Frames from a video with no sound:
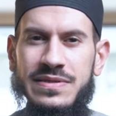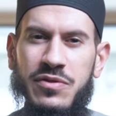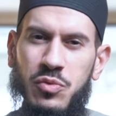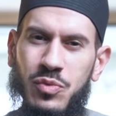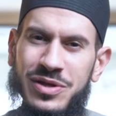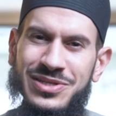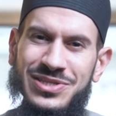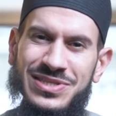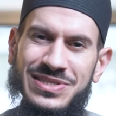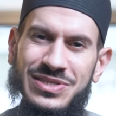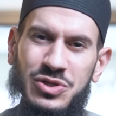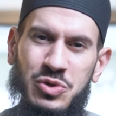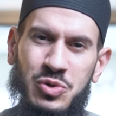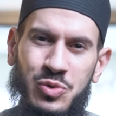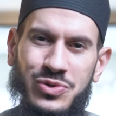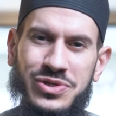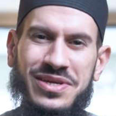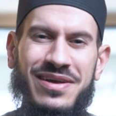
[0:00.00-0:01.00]
The ones
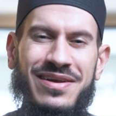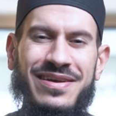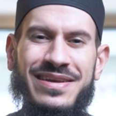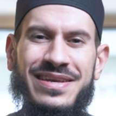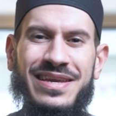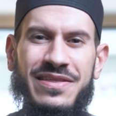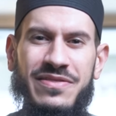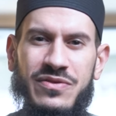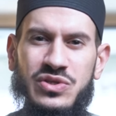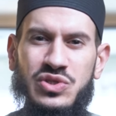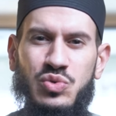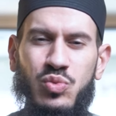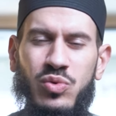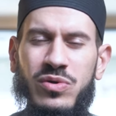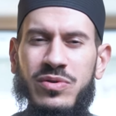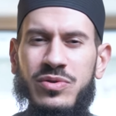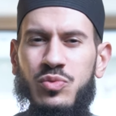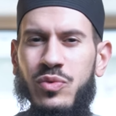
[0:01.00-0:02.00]
who die in this
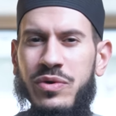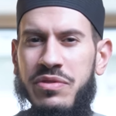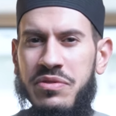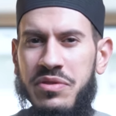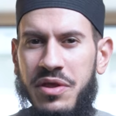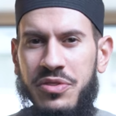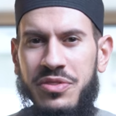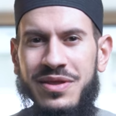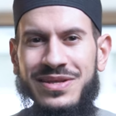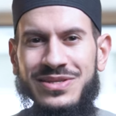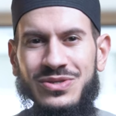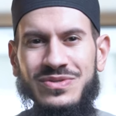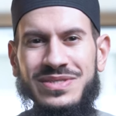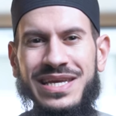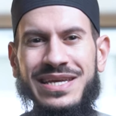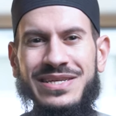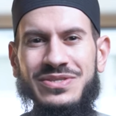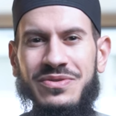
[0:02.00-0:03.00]
world with nothing to
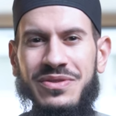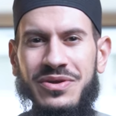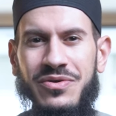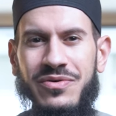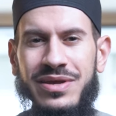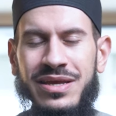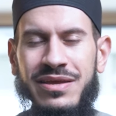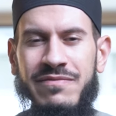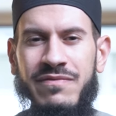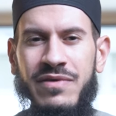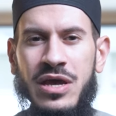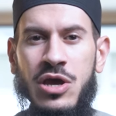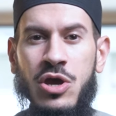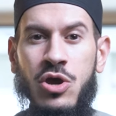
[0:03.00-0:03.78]
take to the grave,